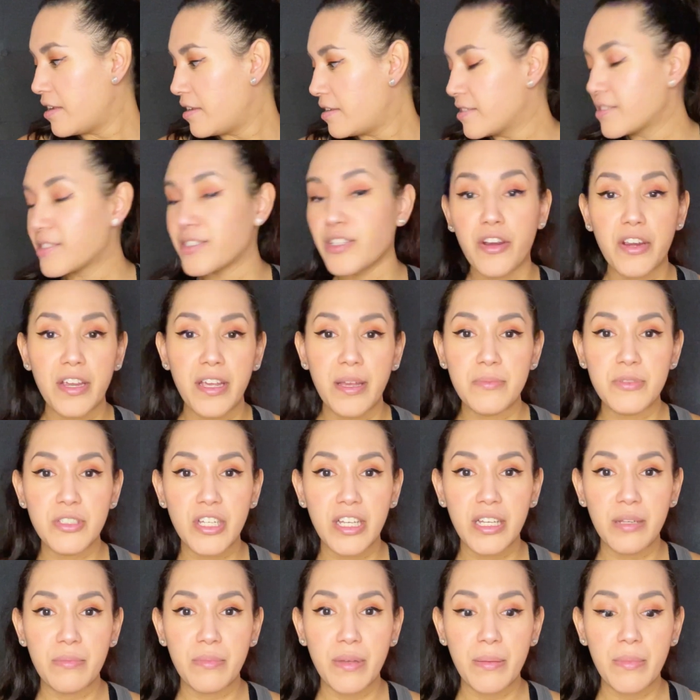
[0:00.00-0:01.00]
sorry, I'm
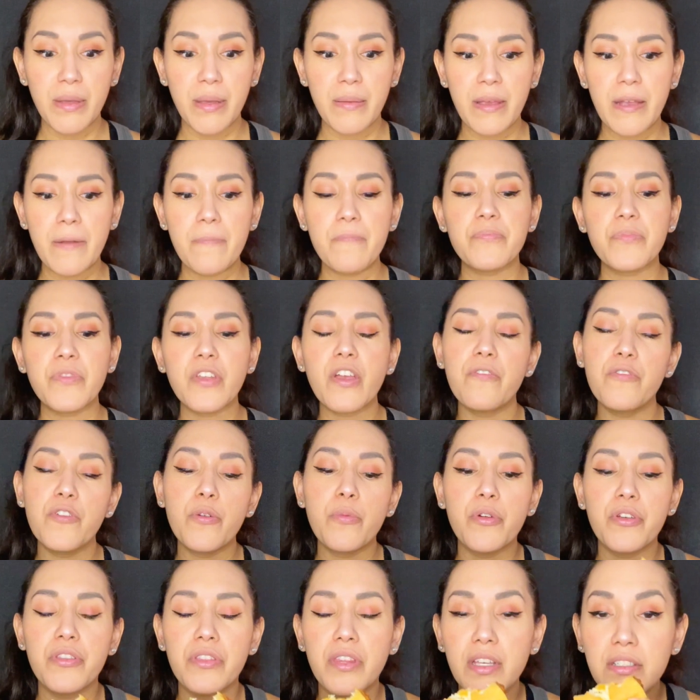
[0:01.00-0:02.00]
checking my baby, a few
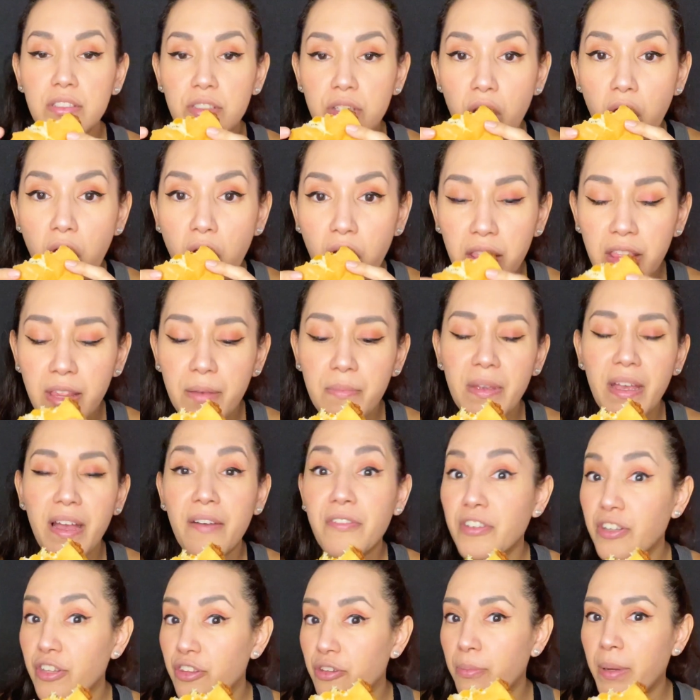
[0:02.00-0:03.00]
more things. Let me
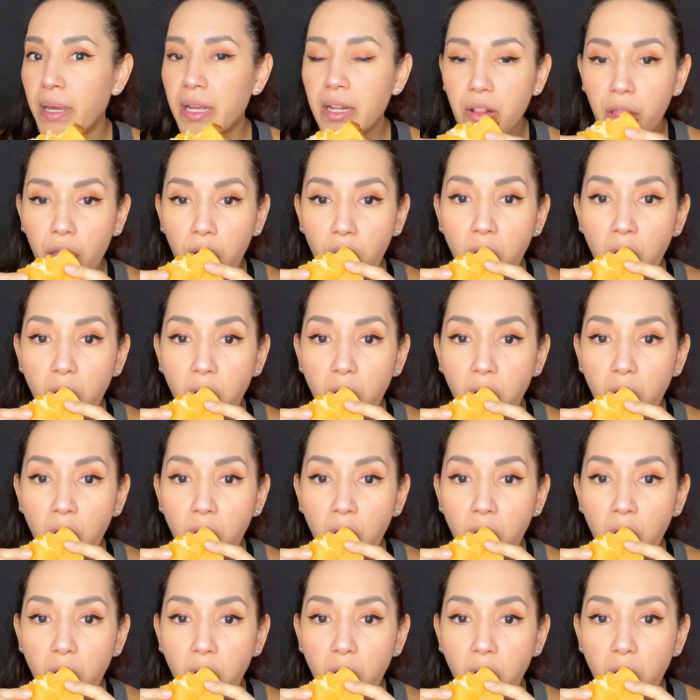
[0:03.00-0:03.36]
have another bite.